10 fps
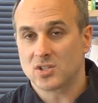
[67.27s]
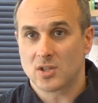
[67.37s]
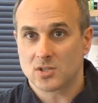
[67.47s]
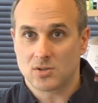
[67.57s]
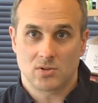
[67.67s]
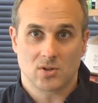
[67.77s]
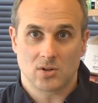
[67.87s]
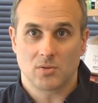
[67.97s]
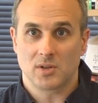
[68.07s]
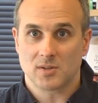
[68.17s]
so that students are
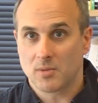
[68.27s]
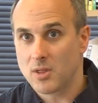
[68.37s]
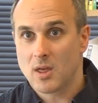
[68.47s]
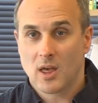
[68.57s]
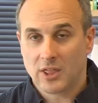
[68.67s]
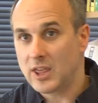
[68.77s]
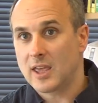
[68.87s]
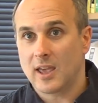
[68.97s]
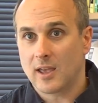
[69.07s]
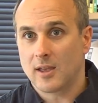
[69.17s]
doing some of the
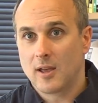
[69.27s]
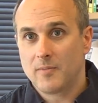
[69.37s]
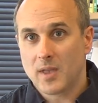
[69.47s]
thinking